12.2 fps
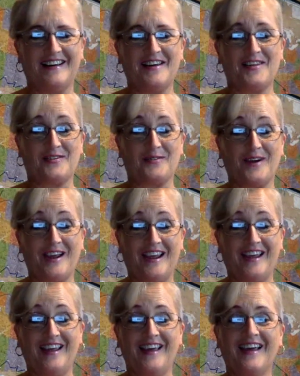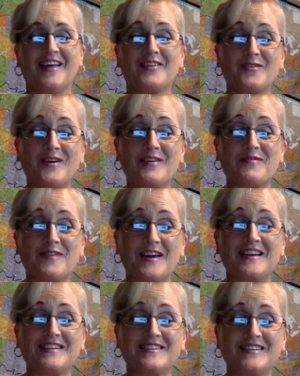3
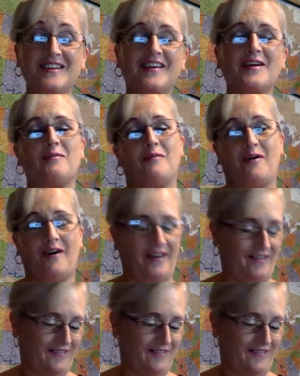feet to, come on.